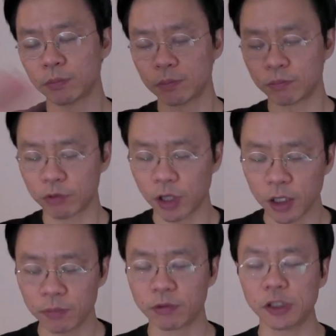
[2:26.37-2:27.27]
broad
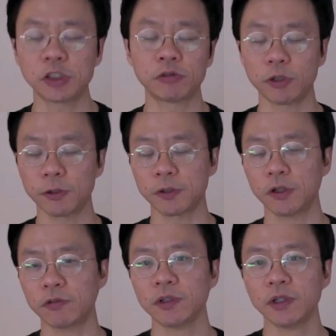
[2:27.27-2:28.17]
brush stroke of
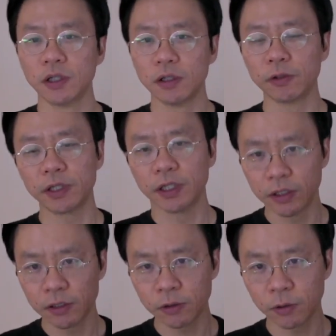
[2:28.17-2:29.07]
looking at
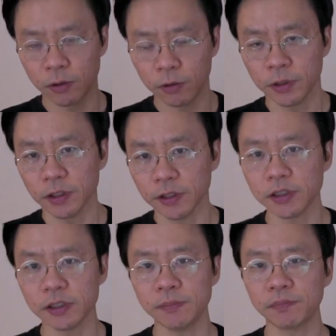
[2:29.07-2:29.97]

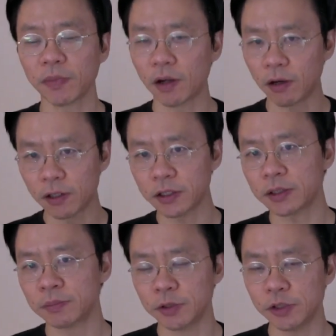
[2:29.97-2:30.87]
colonialism, art,
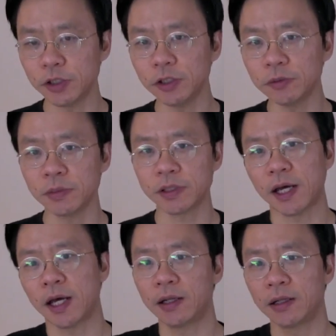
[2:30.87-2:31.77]
museums,
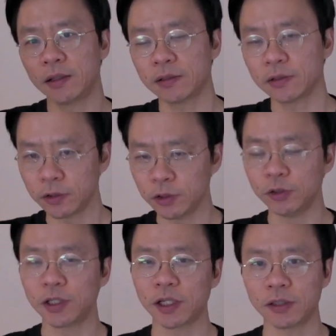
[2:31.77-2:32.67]
and new
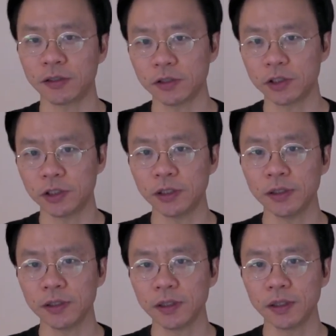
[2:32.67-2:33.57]
technology.
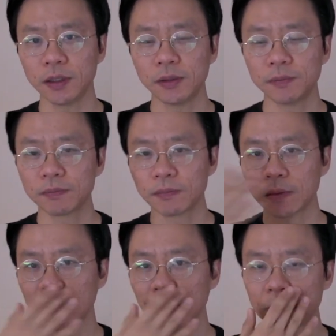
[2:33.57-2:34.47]

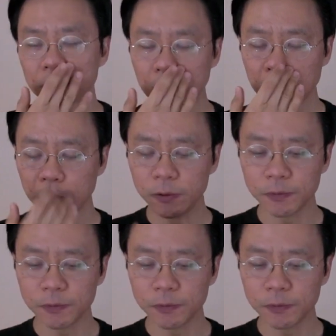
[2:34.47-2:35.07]
So